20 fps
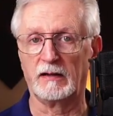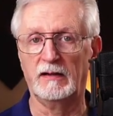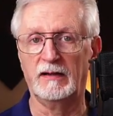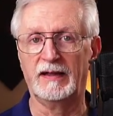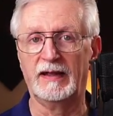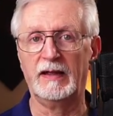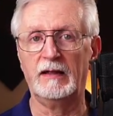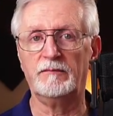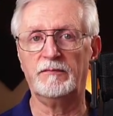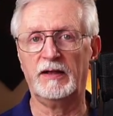
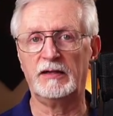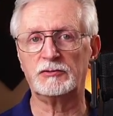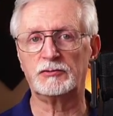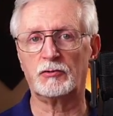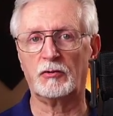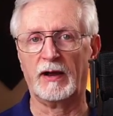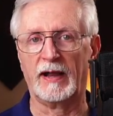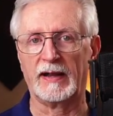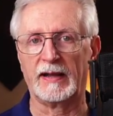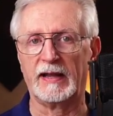event
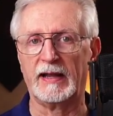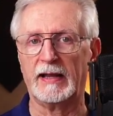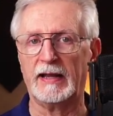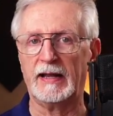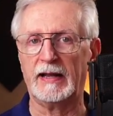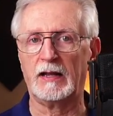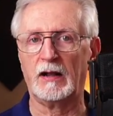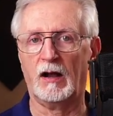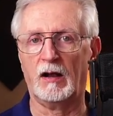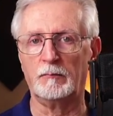tracking and
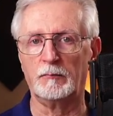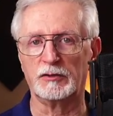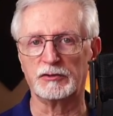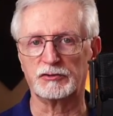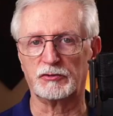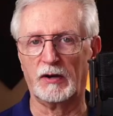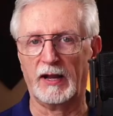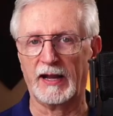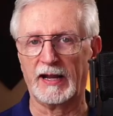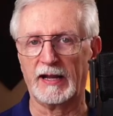e-commerce
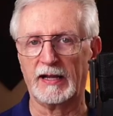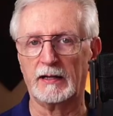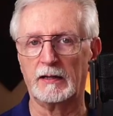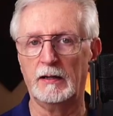tracking.